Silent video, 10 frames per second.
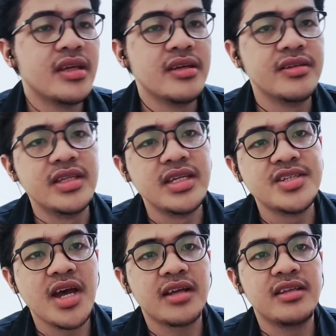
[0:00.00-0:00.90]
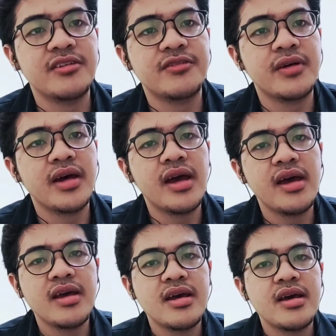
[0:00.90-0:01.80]
the adjective
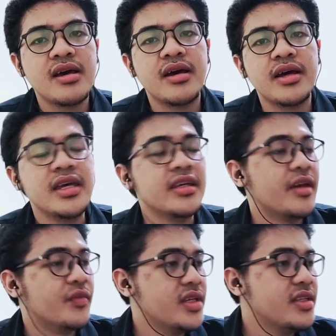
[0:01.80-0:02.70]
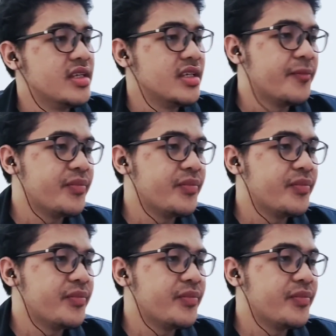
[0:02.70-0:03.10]
ing and ed,